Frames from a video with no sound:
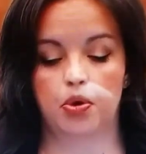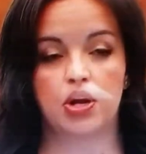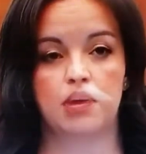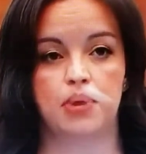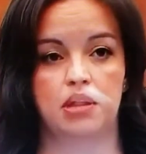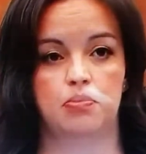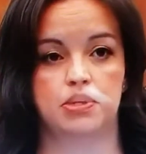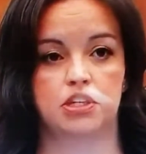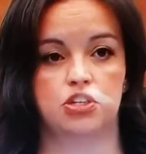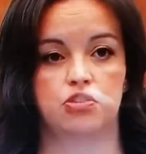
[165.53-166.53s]
put him in the
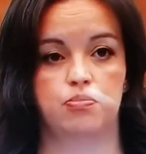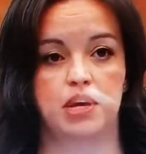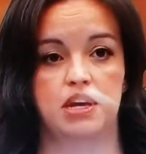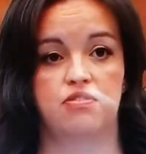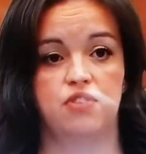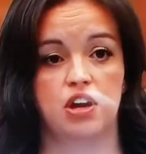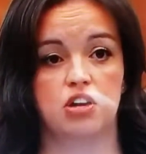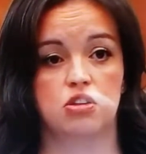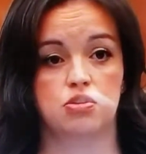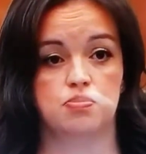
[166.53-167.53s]
position of being in very
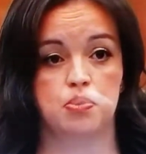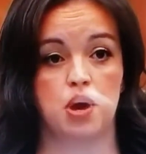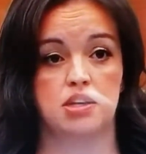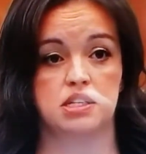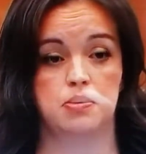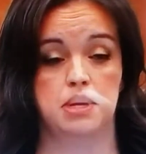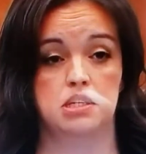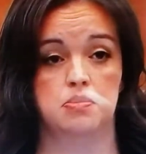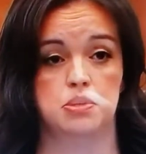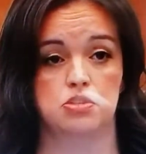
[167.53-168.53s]
close proximity
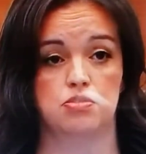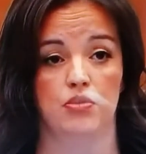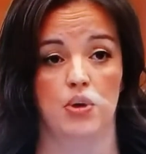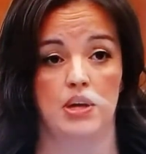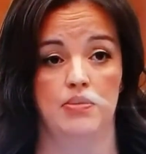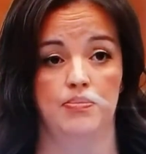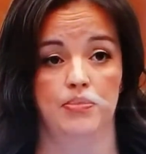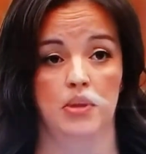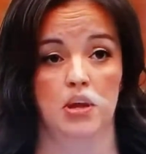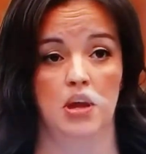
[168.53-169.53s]
to Mr. Floyd.
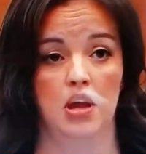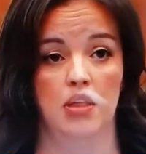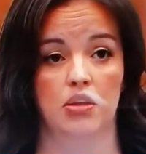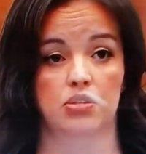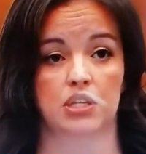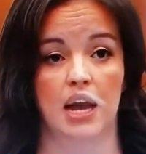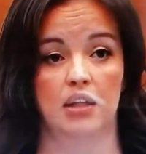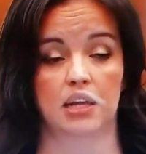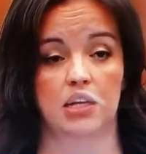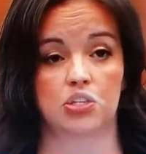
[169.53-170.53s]
There's an
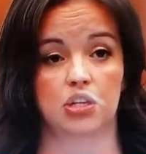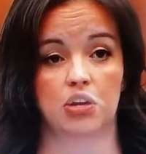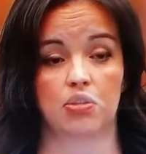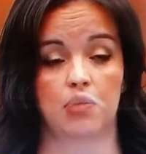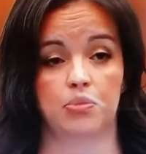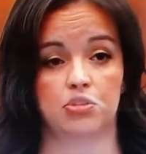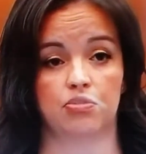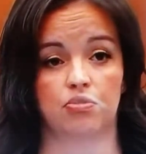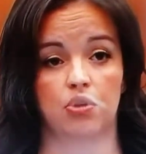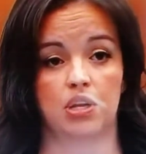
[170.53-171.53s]
allegation here that
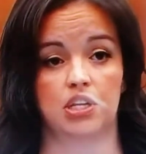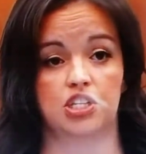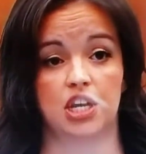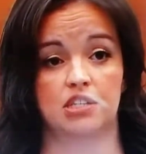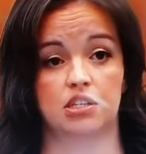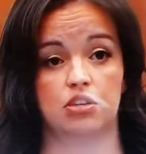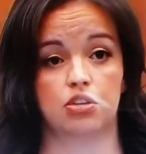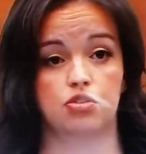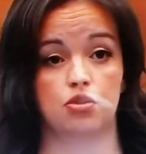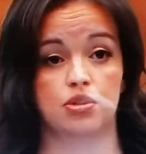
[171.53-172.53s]
Mr. Floyd ingested a
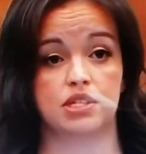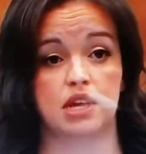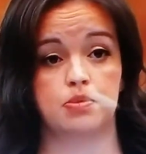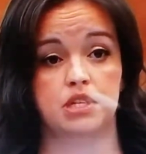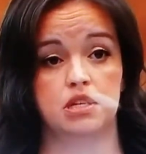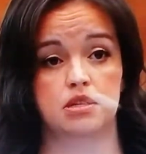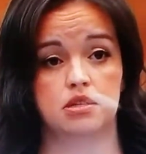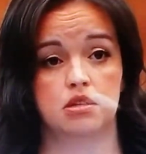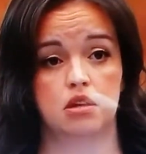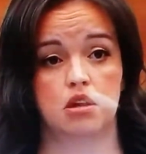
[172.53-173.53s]
controlled substance
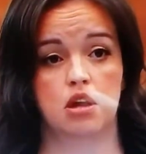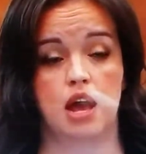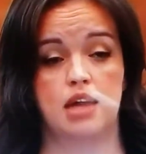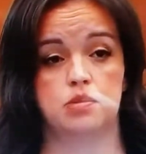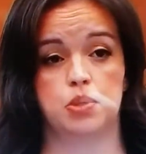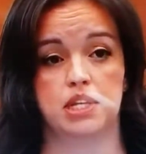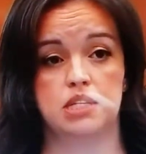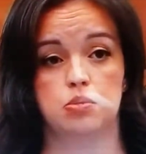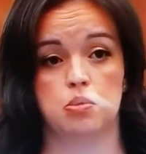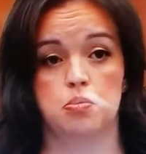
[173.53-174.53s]
as
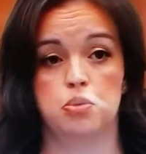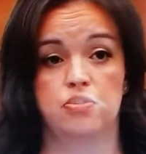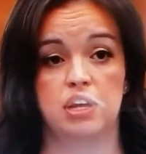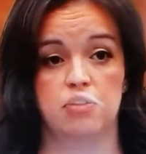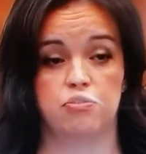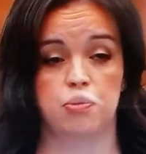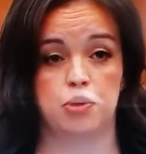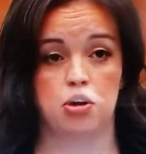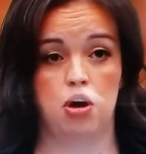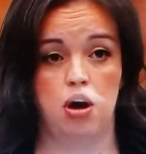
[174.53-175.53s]
police were removing him
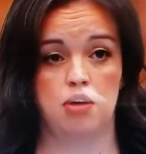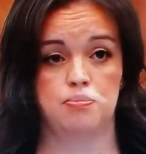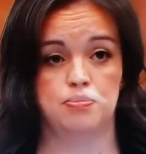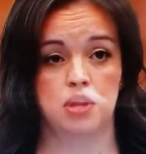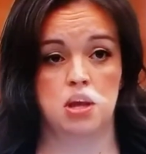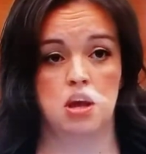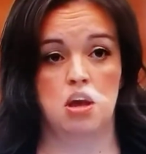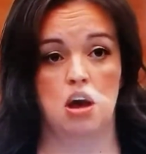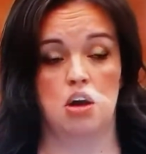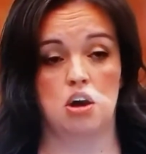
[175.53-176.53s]
from the car.
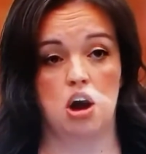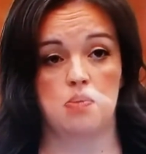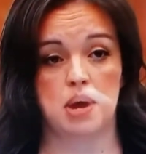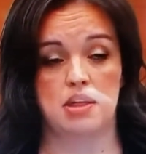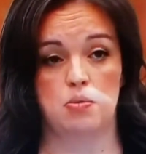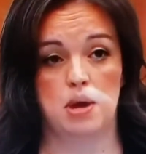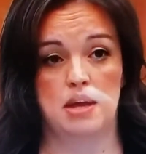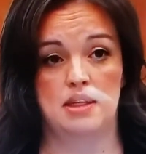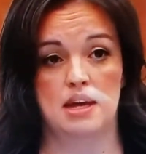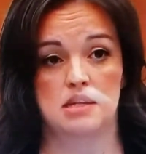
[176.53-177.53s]
A car, by the
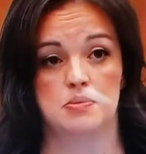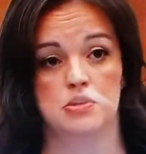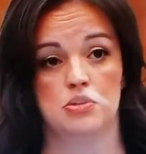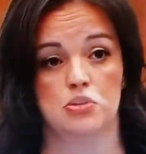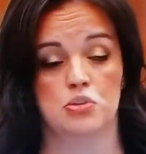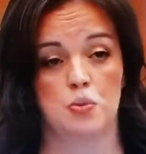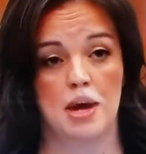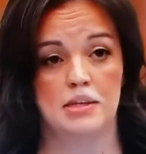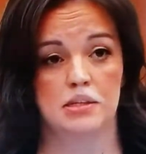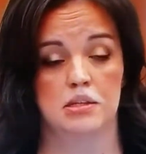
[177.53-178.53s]
way, that has been searched
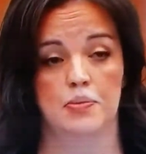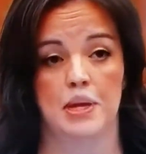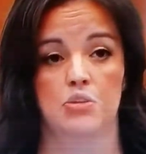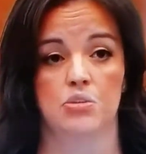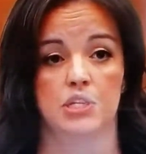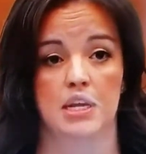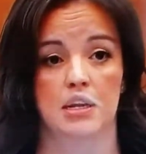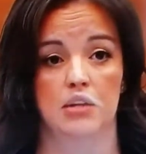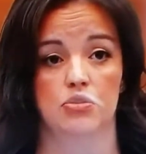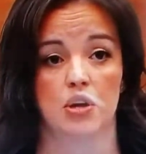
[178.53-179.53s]
twice, and to my
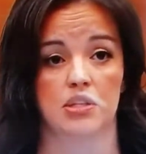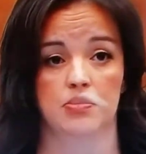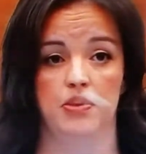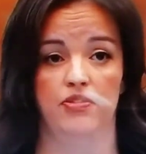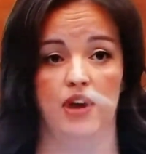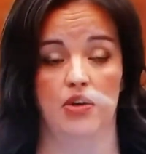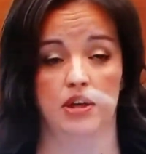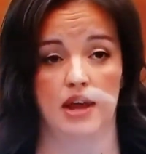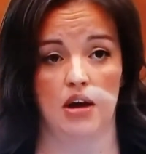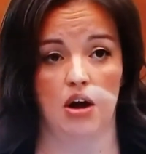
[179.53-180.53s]
understanding, drugs have been
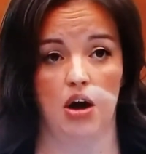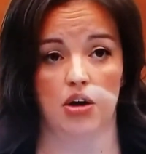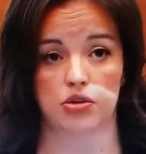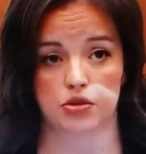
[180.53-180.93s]
found in that car